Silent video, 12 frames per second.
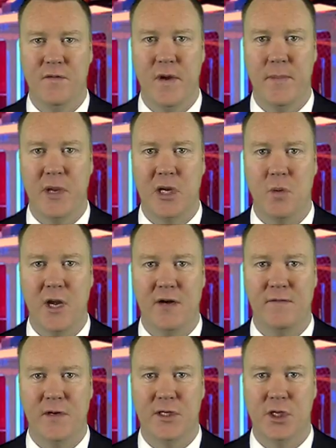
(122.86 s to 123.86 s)
free pick
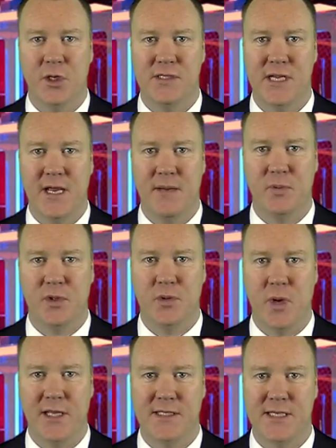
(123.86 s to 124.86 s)
winner for Tuesday, April
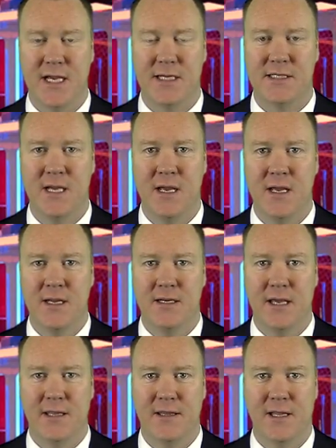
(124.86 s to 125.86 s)
26th.
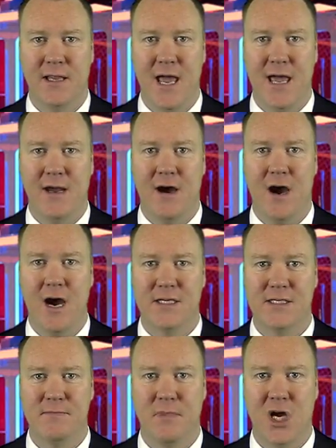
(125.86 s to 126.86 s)
Take the Atlanta
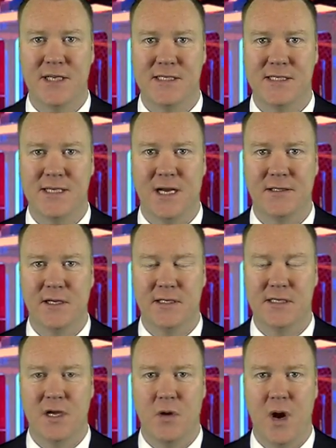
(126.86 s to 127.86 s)
Hawks and Boston
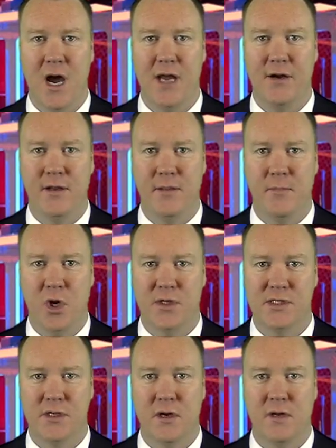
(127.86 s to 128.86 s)
Celtics to go under the
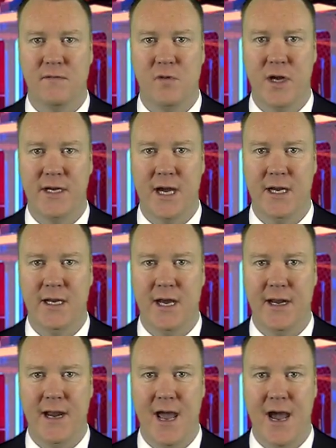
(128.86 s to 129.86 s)
post total of
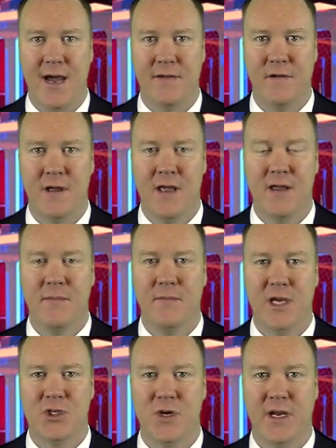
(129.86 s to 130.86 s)
199.5.
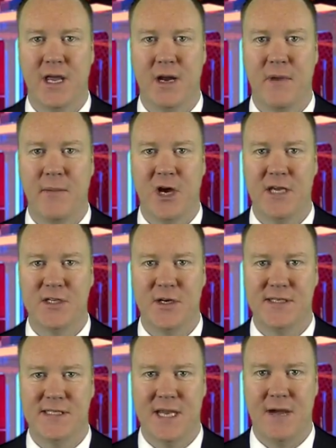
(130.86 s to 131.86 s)
Make sure you get on my monster
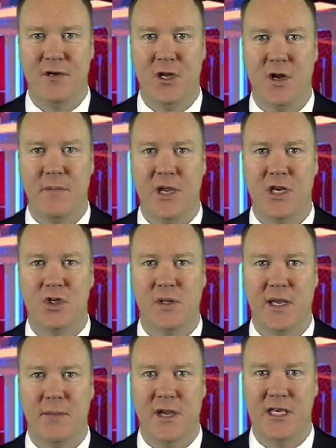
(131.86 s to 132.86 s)
7-unit Major
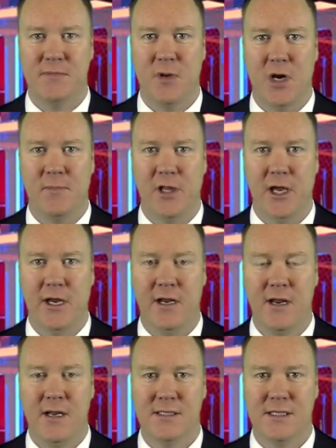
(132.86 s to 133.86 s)
League Baseball play.
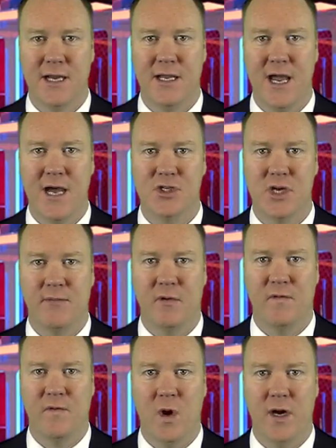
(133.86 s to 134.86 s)
So I cashed
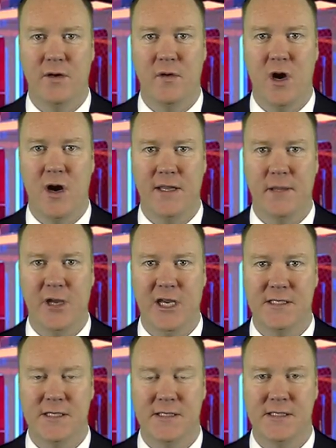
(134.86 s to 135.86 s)
number 4 in a row on the
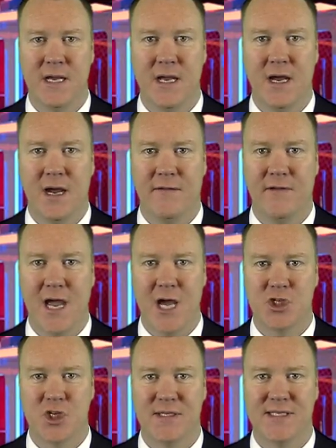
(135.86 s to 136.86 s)
bases. I've
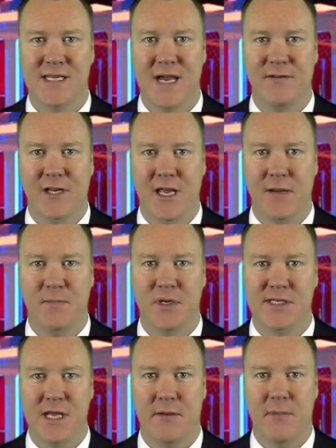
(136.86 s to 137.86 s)
cashed 78%
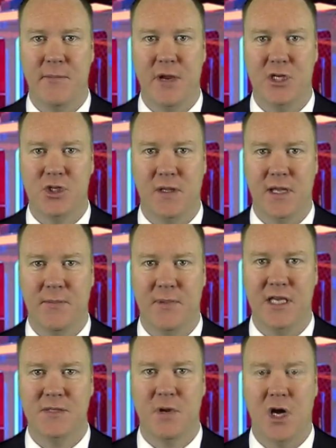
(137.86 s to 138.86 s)
of my Major League
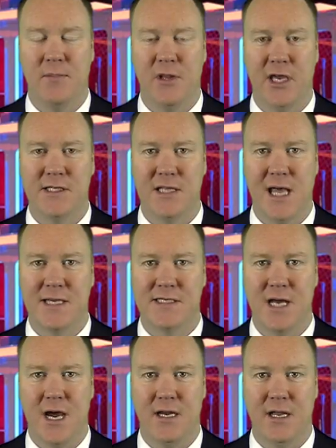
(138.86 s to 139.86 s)
Baseball plays
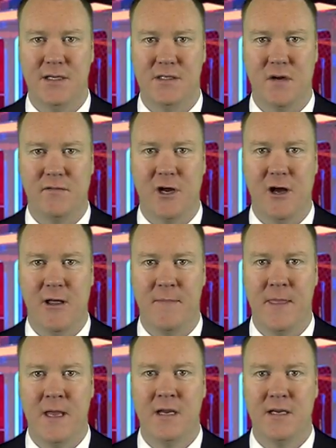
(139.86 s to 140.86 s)
last 9 days
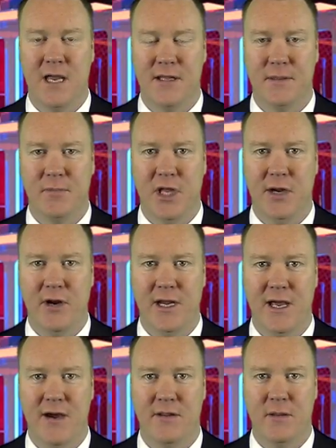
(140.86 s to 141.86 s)
overall. Get the play
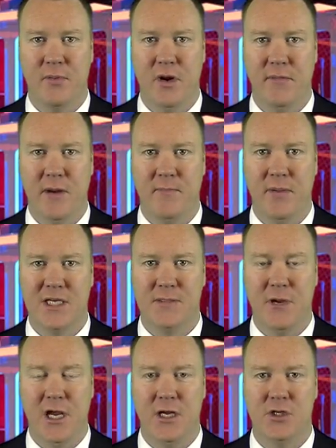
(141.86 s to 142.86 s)
right now on the Premium Picks
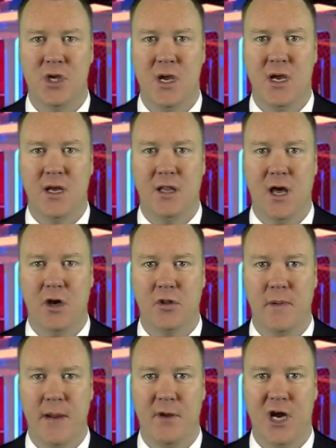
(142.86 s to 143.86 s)
page along
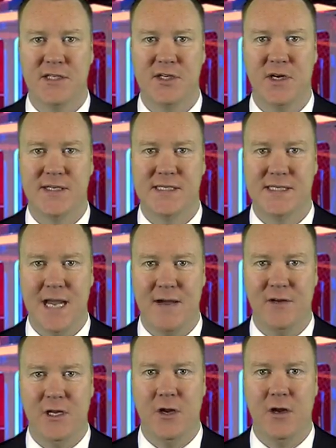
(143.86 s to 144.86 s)
with my monster
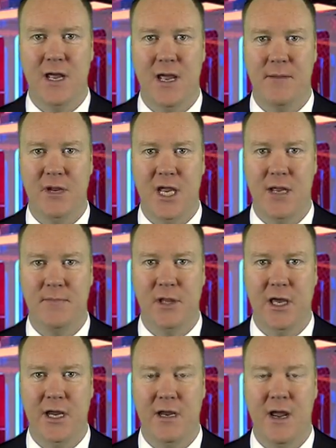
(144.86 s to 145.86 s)
Seven unit NBA
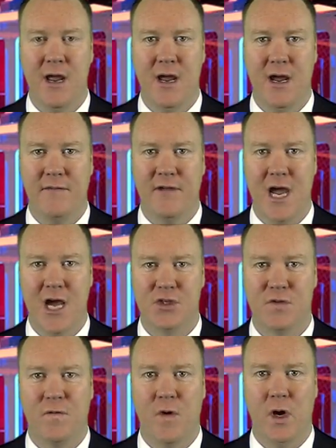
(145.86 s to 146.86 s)
play. I've
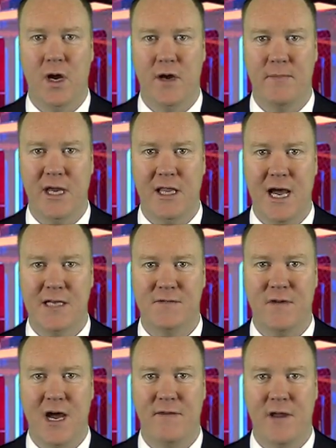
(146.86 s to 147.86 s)
cashed four out of my last
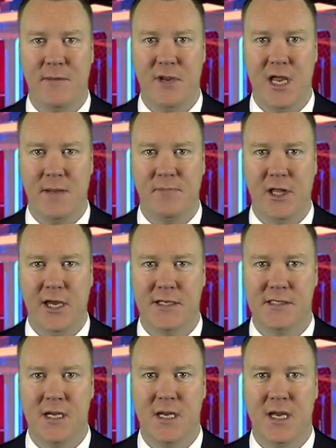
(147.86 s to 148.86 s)
five NBA
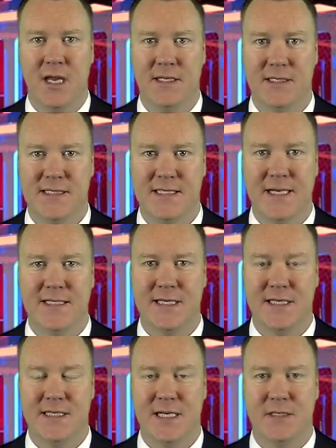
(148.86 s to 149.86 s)
plays and 66%